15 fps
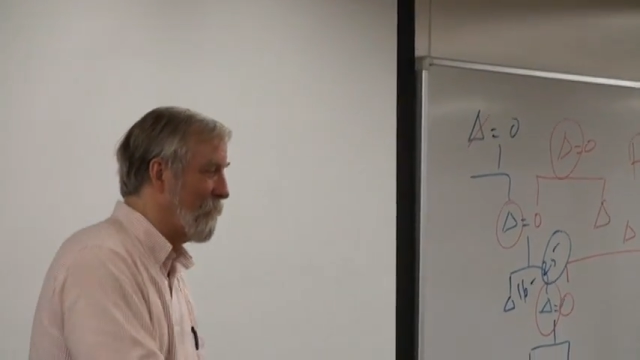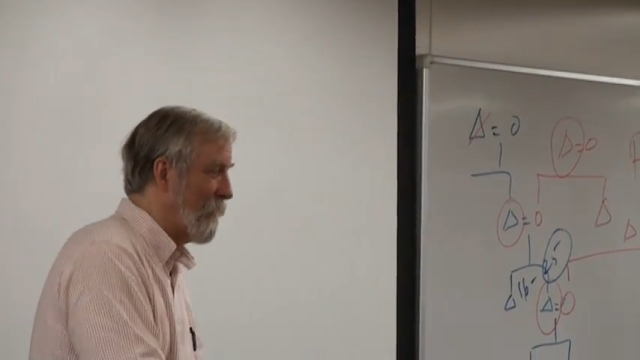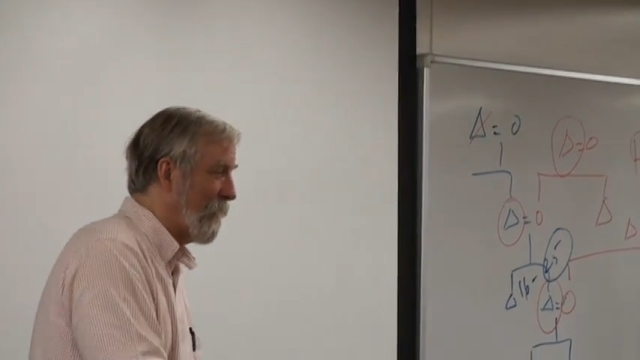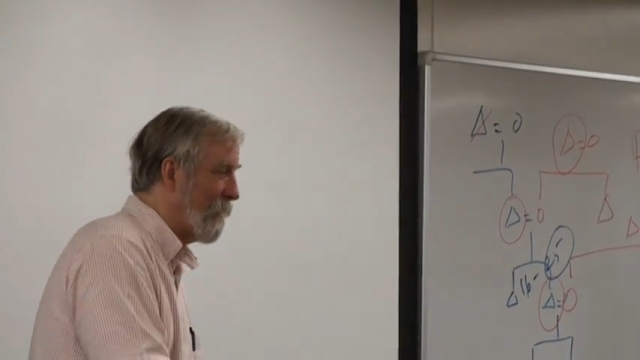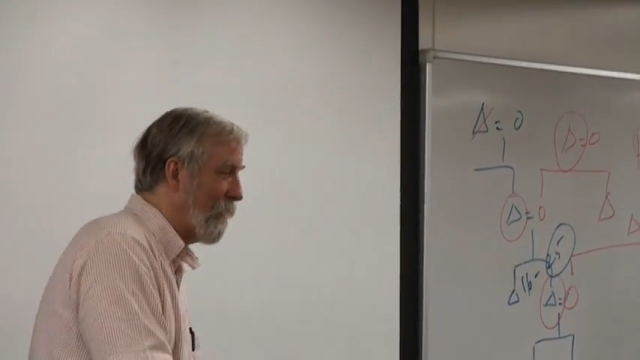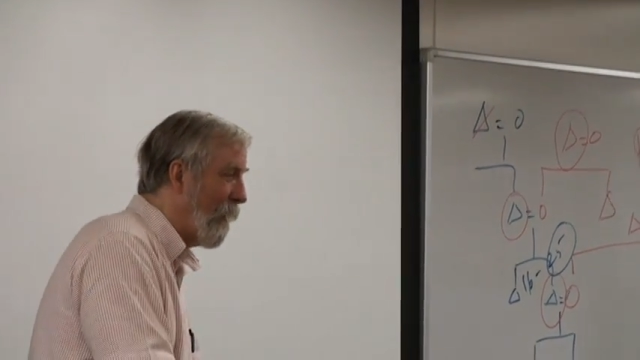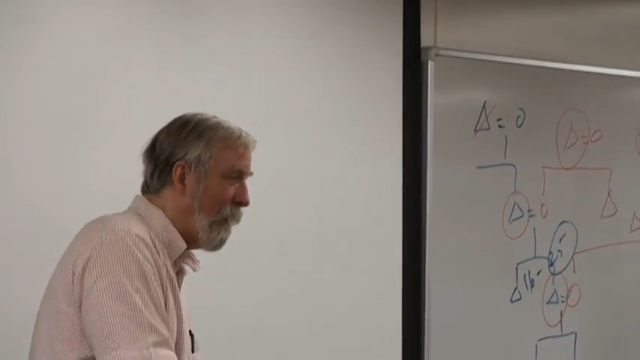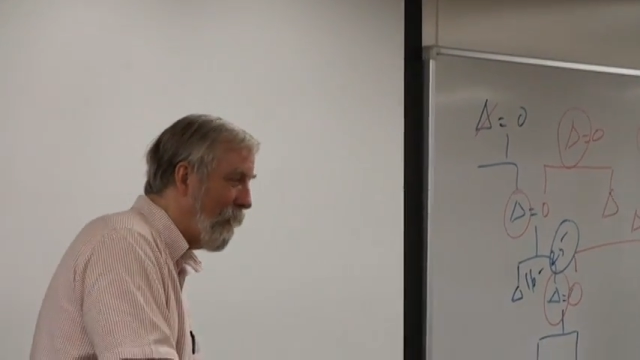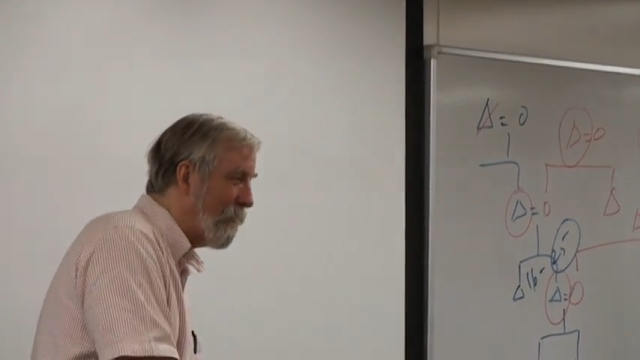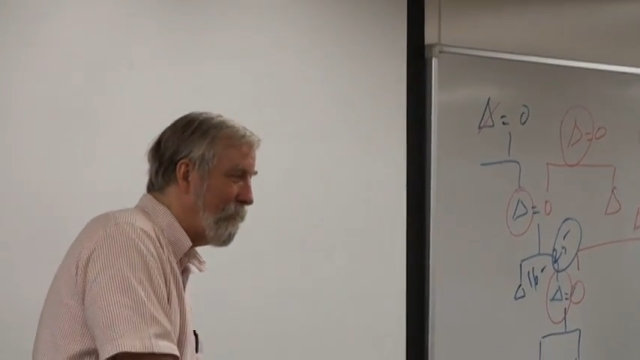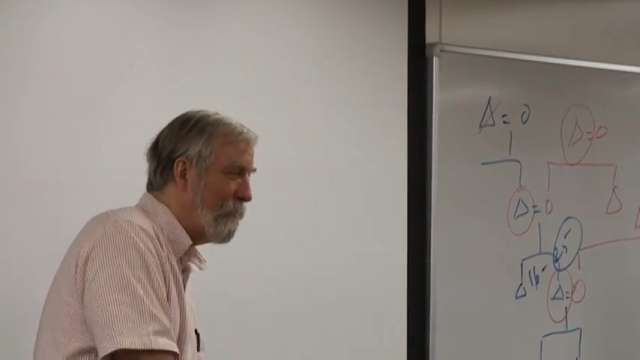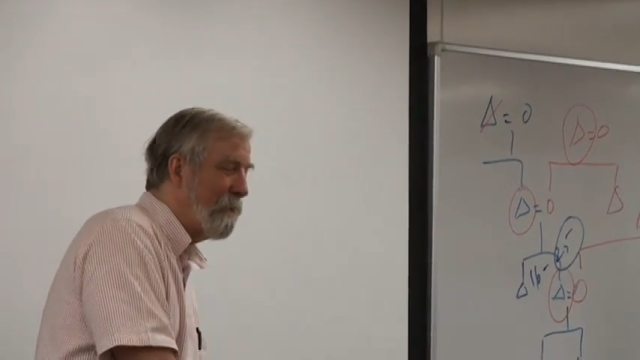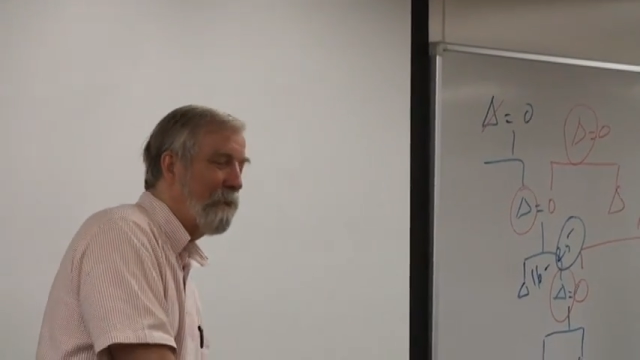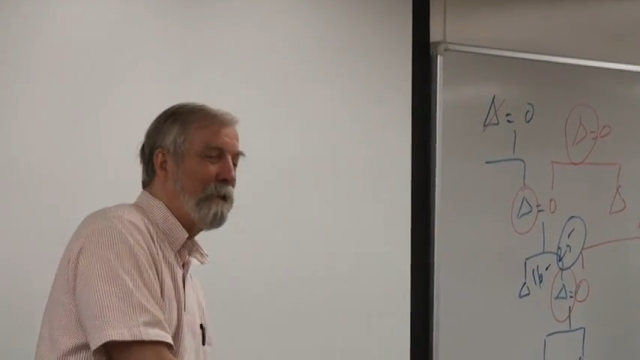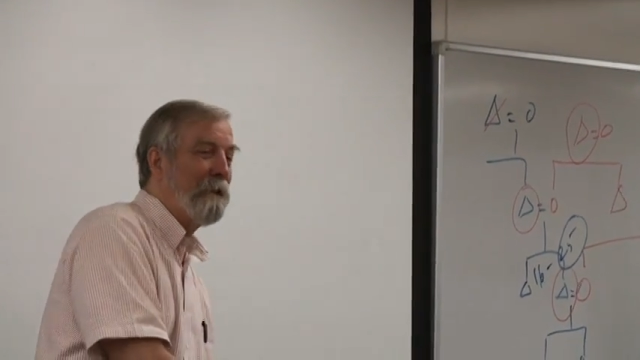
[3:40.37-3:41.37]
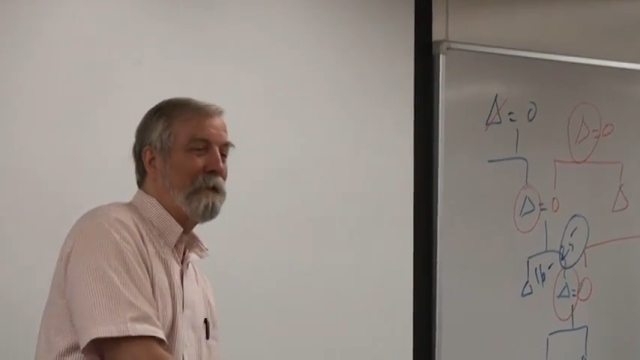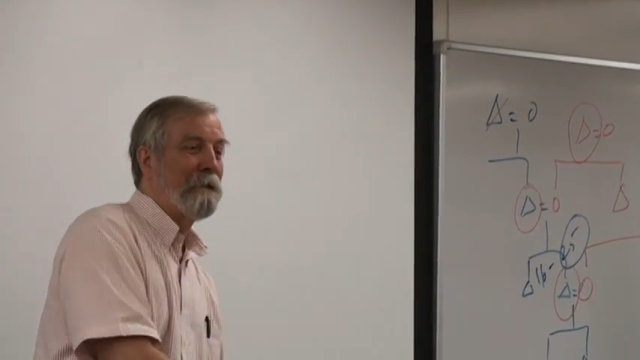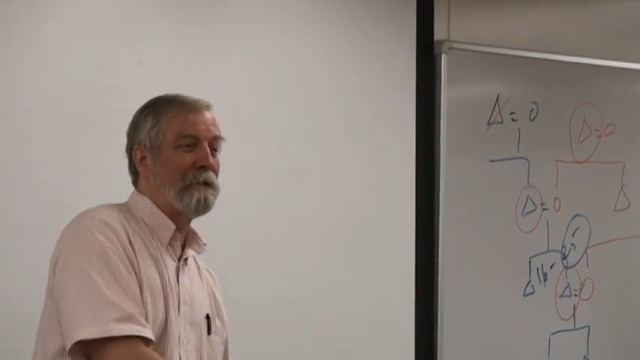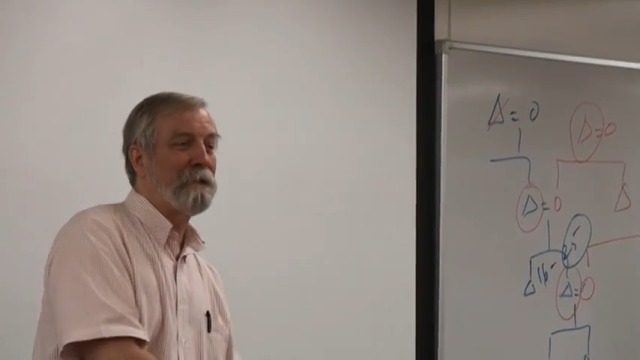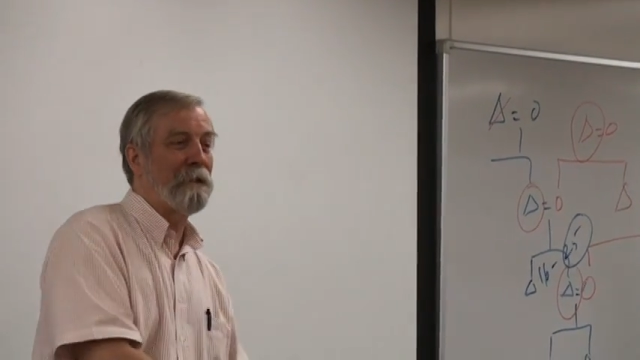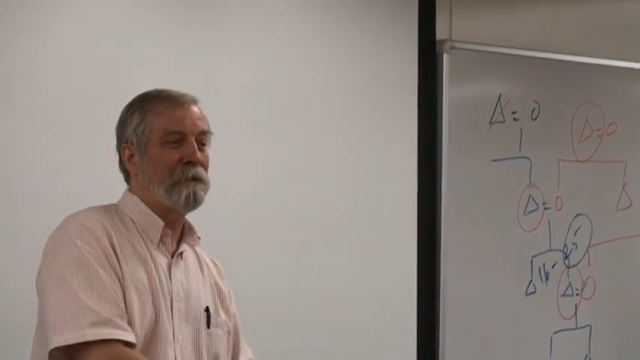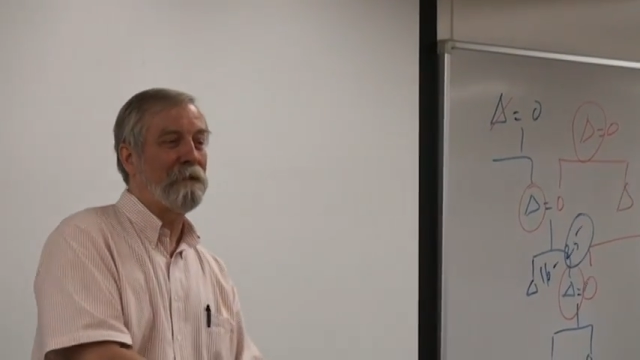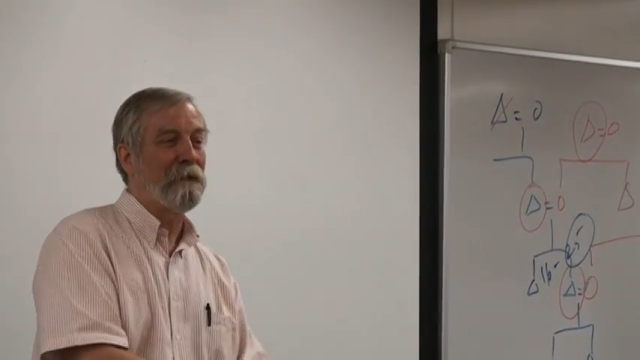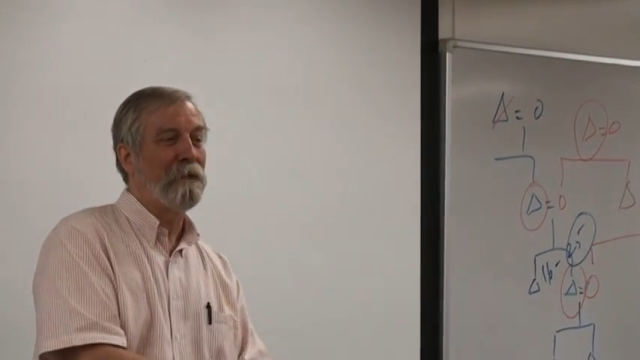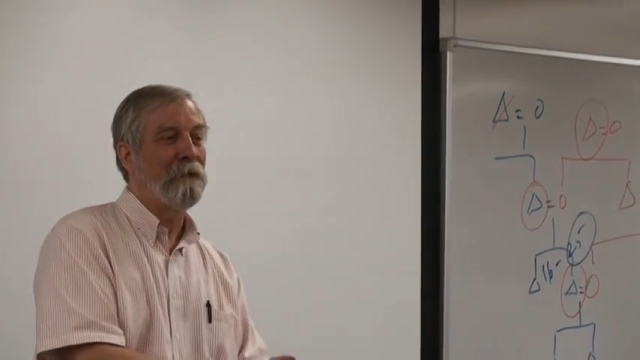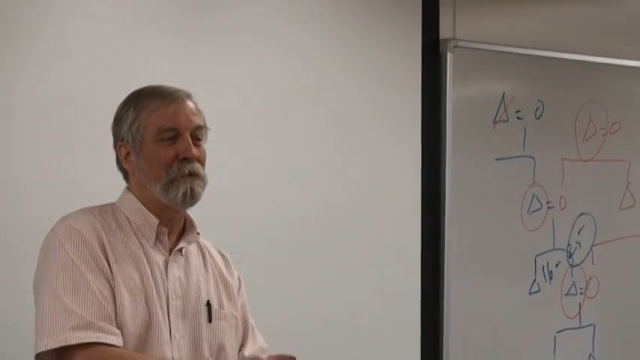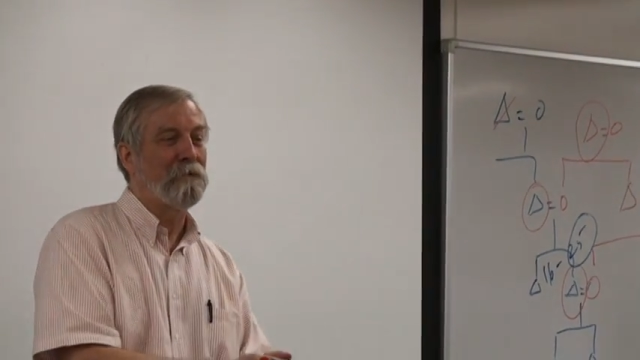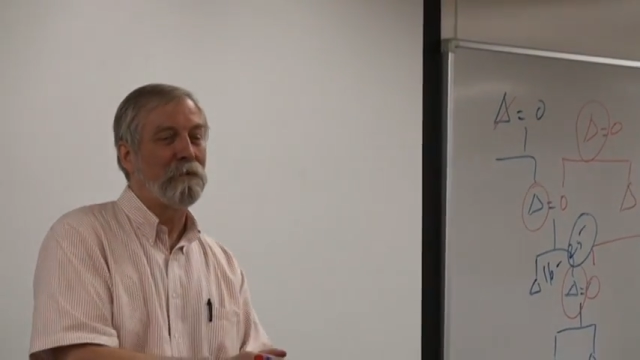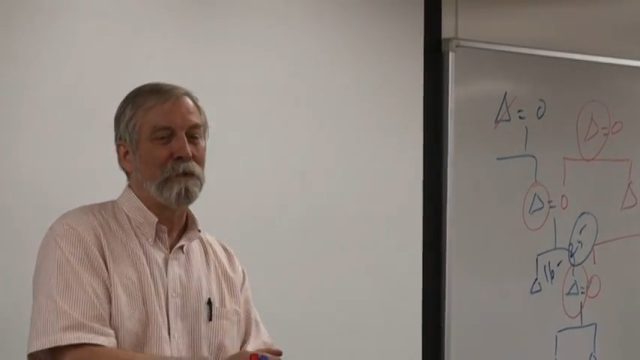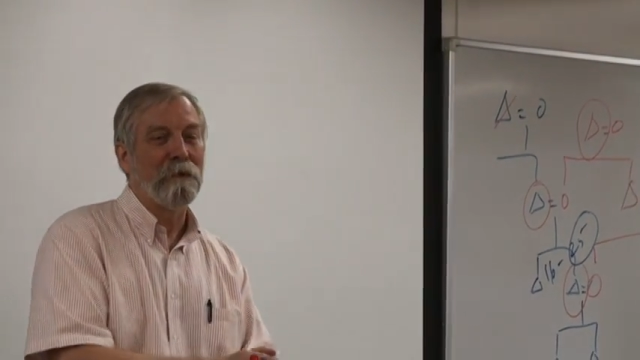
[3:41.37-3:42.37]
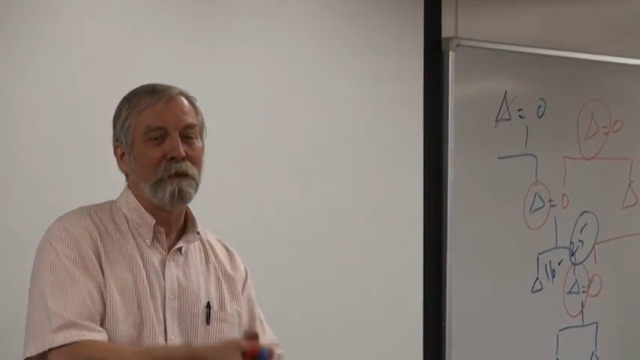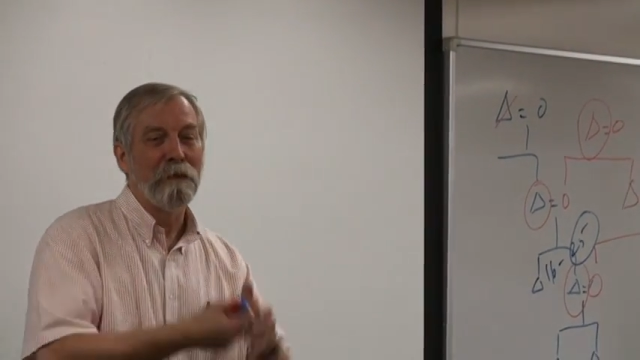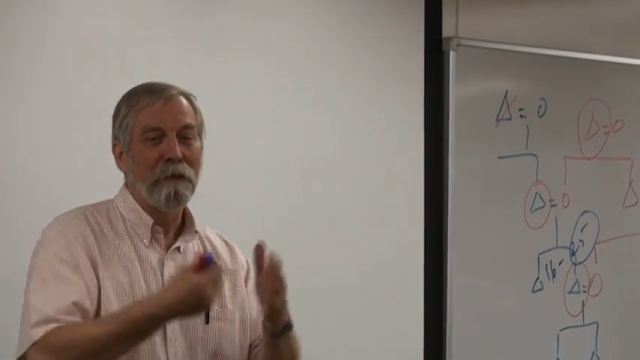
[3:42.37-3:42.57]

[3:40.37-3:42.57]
Sekigahara in 1600,